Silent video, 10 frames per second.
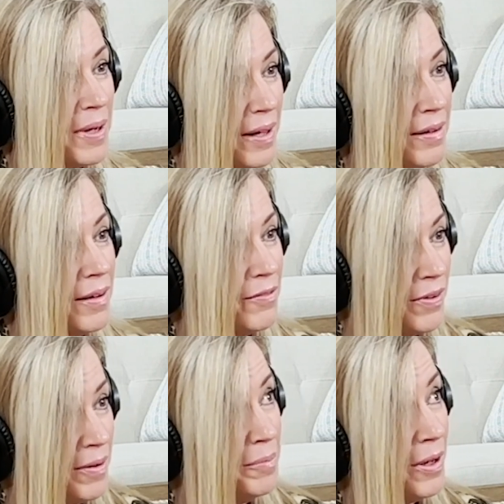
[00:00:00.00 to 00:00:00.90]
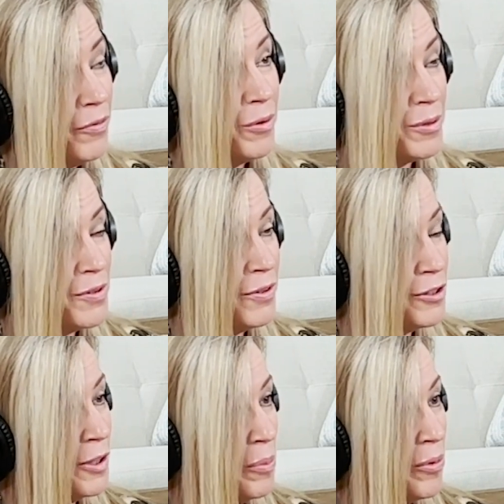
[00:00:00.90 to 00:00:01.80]
Gwinnett Clean Beautiful was
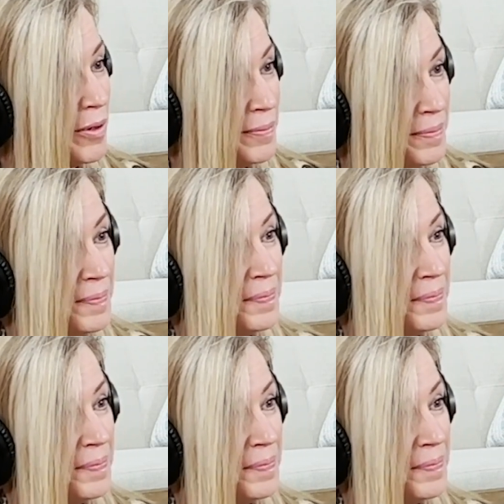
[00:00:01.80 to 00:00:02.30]
officially born.